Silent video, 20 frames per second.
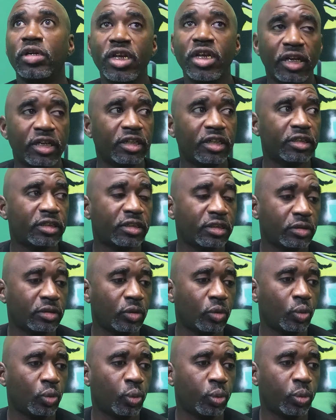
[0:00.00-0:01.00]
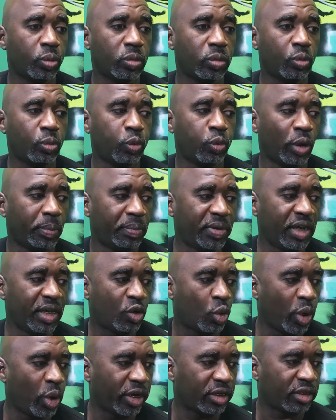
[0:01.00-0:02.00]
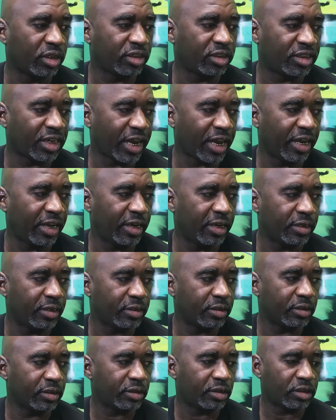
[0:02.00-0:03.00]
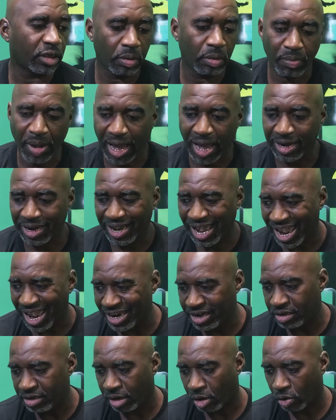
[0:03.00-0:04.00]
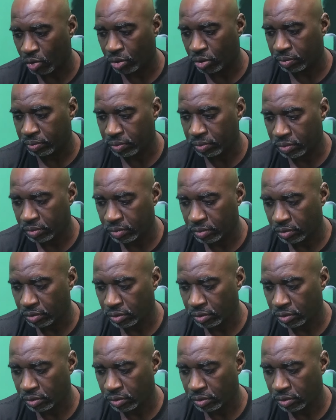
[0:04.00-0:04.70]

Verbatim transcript: niggas would be quick to say somebody hating on them